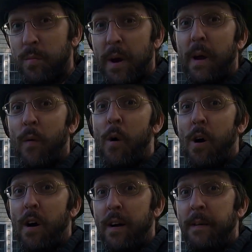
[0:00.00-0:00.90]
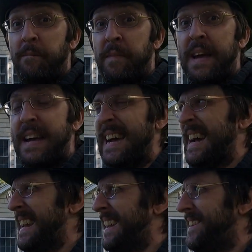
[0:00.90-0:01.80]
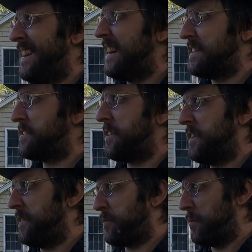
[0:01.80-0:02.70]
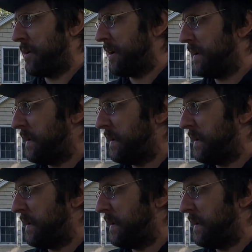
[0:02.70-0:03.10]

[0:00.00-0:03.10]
we're at war. And I think I started this war.